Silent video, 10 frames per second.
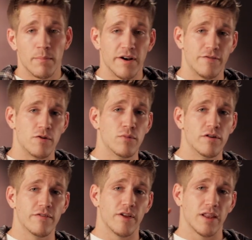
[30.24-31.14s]
But if you
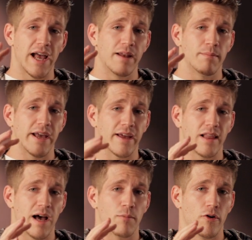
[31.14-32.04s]
move the light and make it
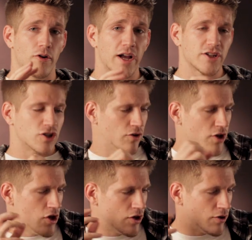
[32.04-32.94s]
a lot more directional,
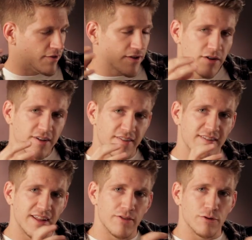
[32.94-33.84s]
you start to
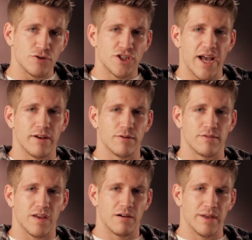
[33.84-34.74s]
see those
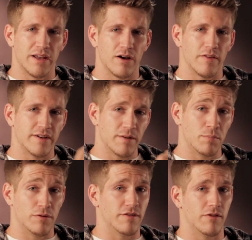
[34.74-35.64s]
shadows come in on the
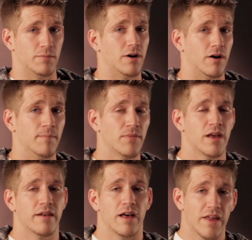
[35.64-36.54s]
dimples of the ball.
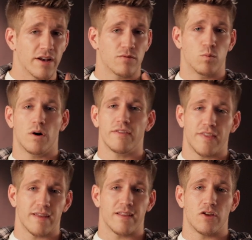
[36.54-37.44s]
Now that is one
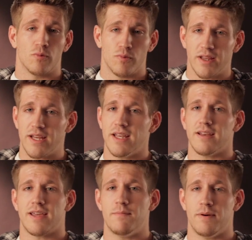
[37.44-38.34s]
thing that you really need
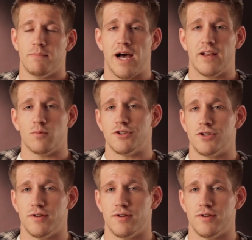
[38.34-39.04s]
to keep in mind when